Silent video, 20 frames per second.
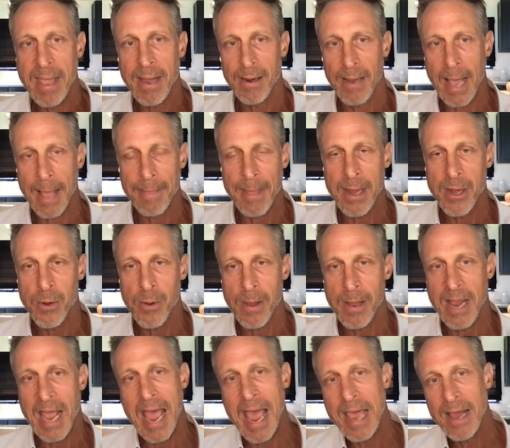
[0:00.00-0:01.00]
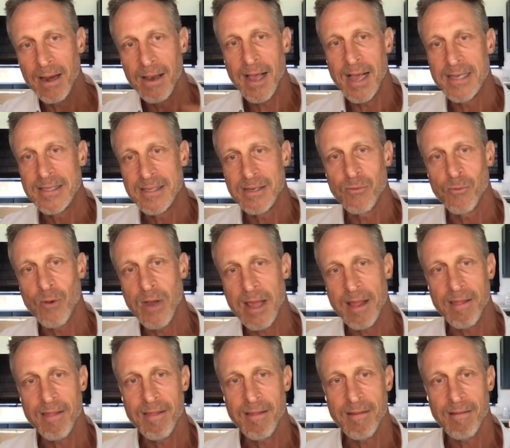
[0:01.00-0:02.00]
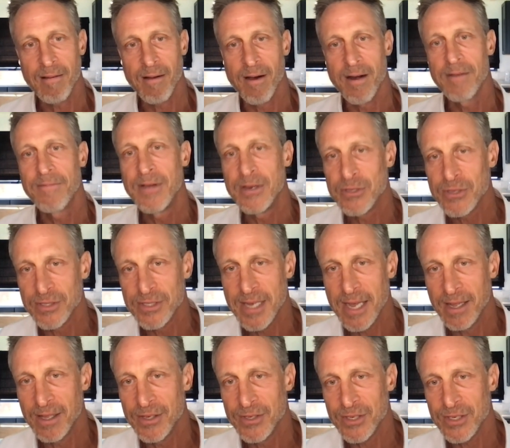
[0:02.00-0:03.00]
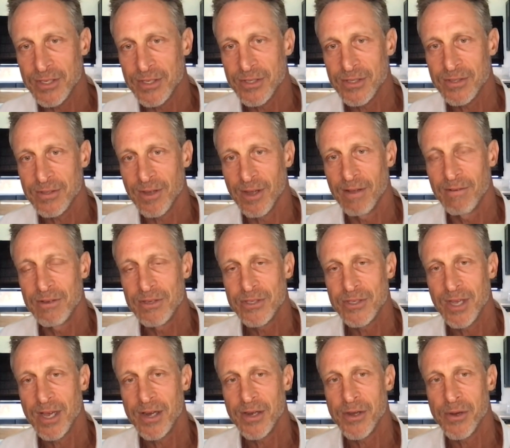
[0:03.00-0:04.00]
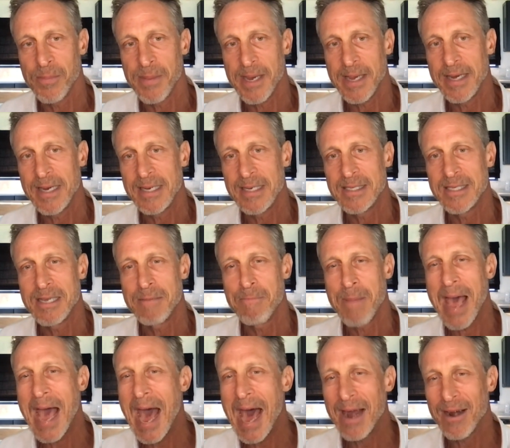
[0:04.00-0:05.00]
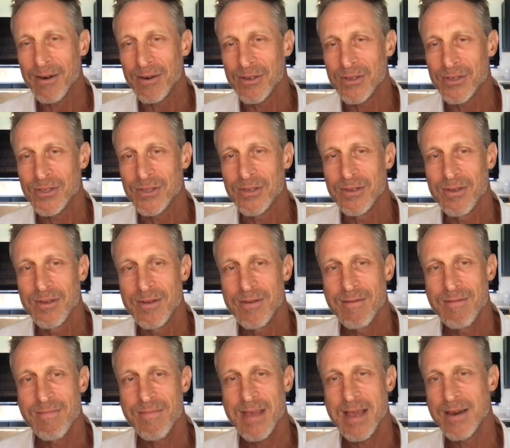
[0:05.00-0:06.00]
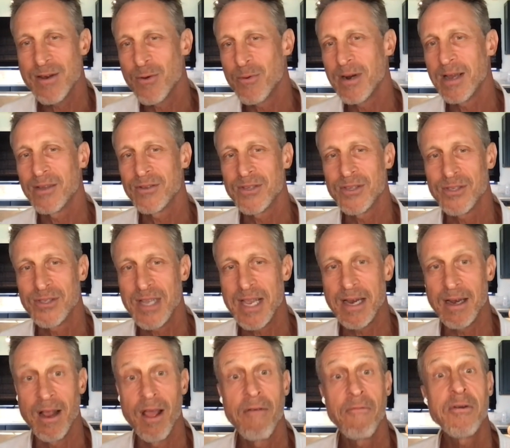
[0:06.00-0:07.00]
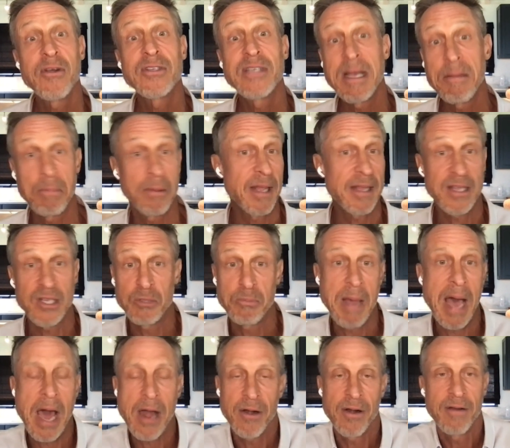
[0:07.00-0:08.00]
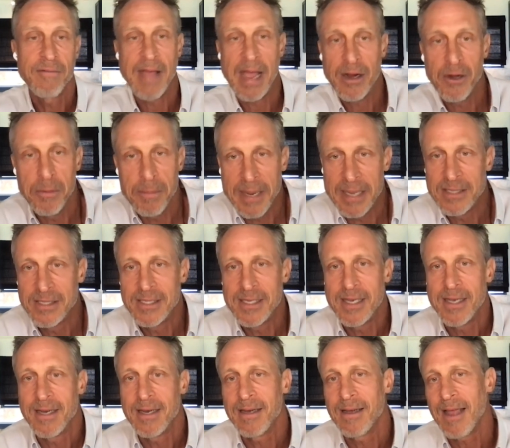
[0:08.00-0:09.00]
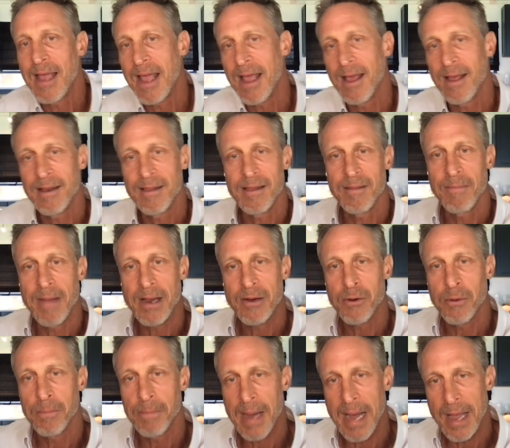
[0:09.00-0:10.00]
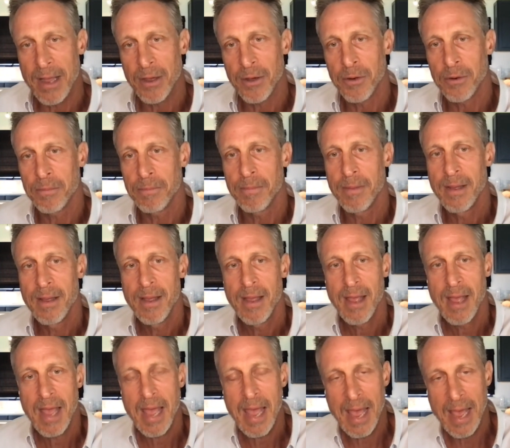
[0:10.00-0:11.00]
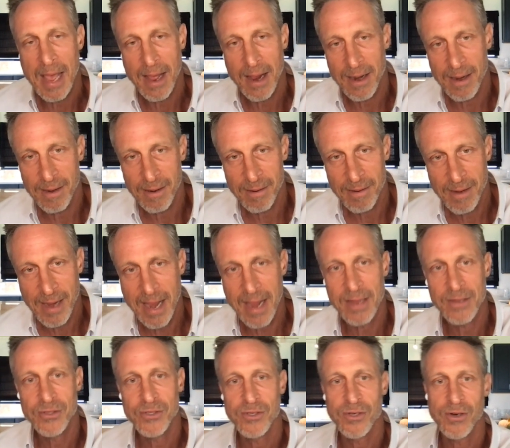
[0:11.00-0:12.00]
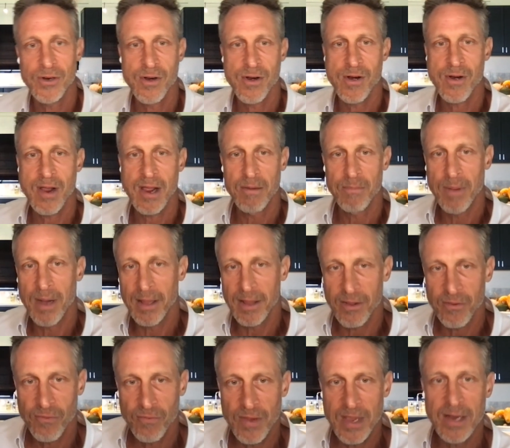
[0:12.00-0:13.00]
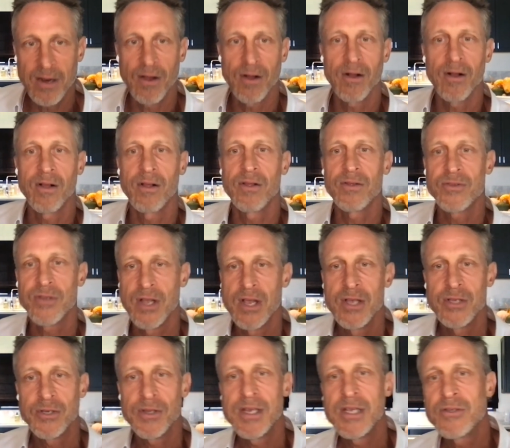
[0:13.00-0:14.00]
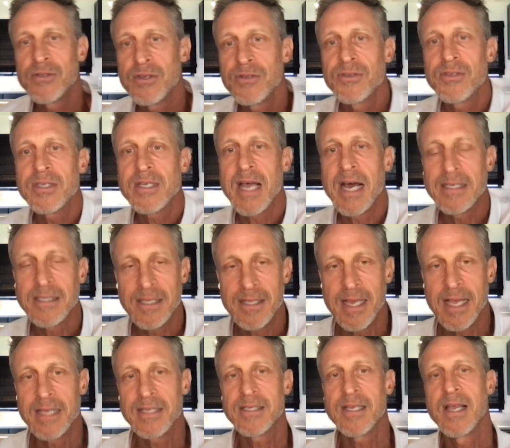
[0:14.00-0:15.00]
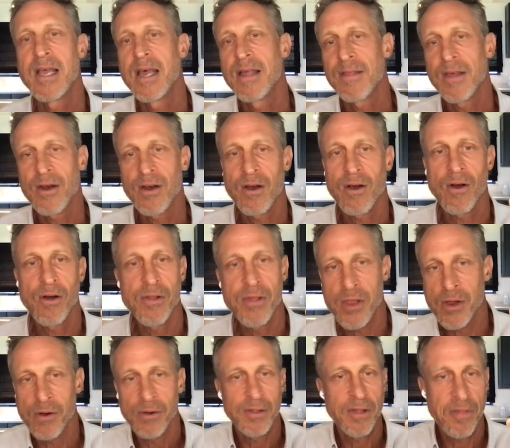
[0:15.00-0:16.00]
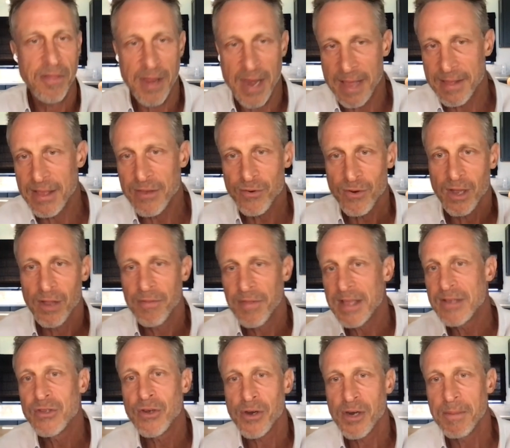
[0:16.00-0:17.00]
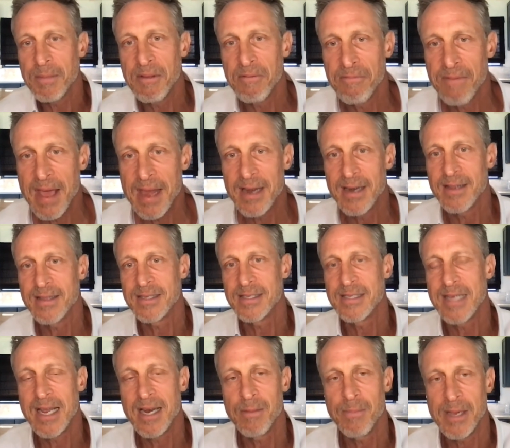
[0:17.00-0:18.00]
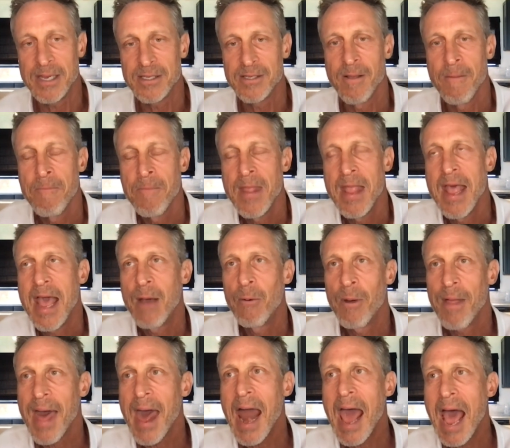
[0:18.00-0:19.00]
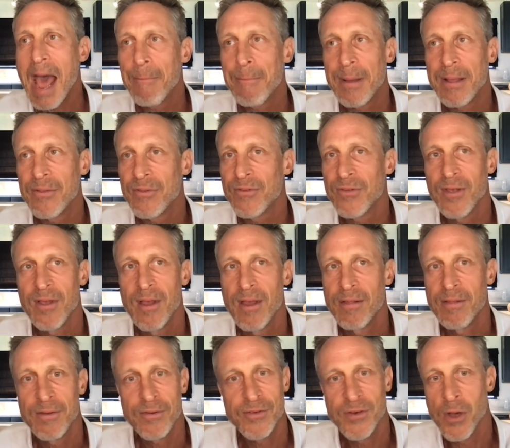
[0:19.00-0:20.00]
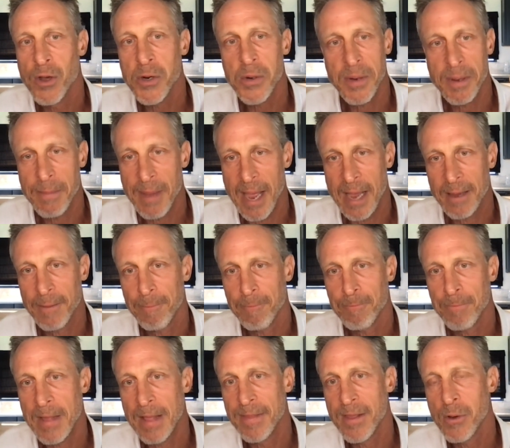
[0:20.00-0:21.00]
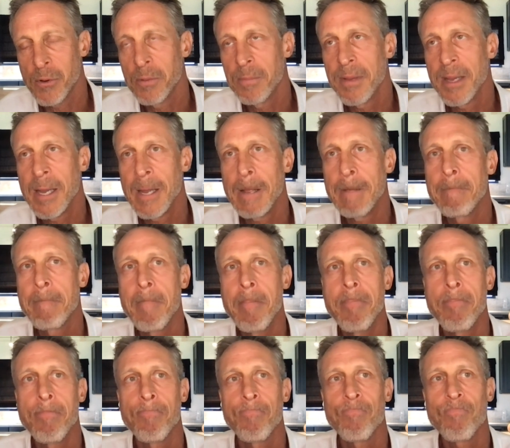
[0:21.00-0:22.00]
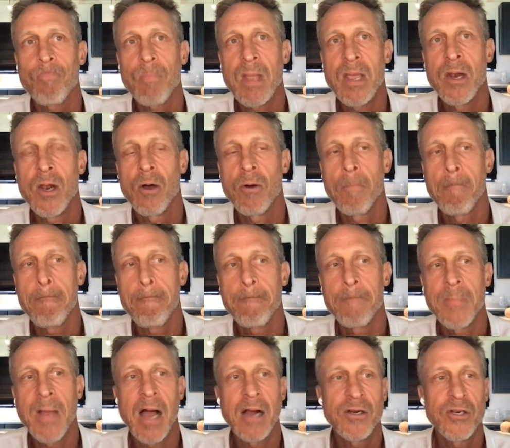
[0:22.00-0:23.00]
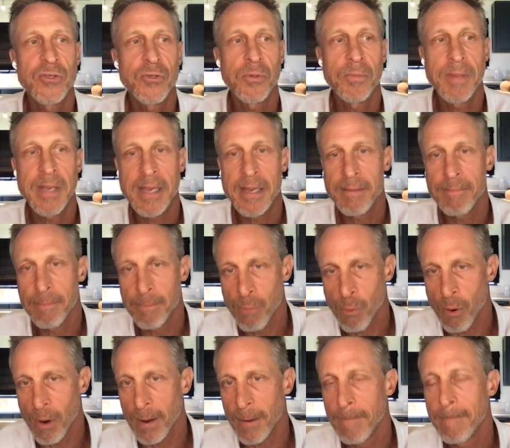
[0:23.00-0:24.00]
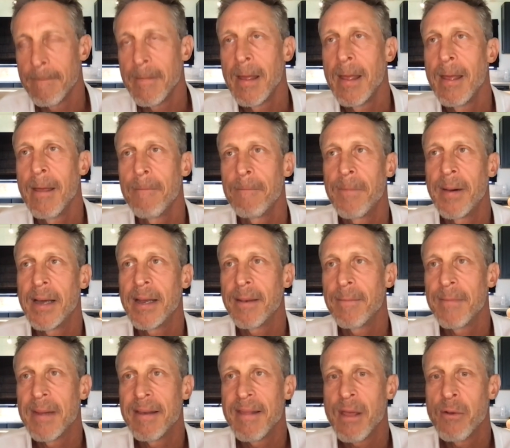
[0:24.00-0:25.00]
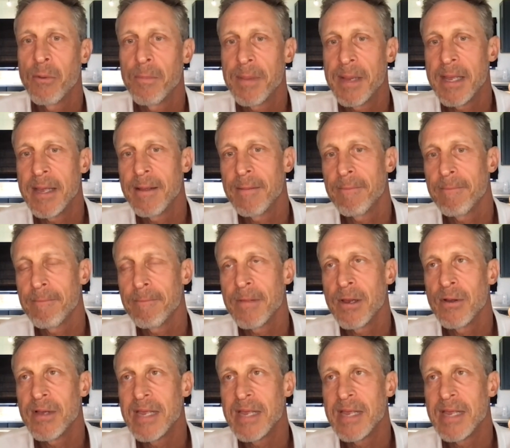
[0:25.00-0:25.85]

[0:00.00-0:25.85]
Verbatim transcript: and, and then you analyze it with artificial intelligence, all of a sudden you're beginning to see patterns that no one else has seen. For example, like this pattern of Akkermansia and the microbiome and cancer and polyphenols. So these, these are the kinds of things that are, are the urolithin A. These are all things that are going to be fed into this database. And when that happens, there's no going back. And there will be, you know, doctors will be important, but I mean, they will be,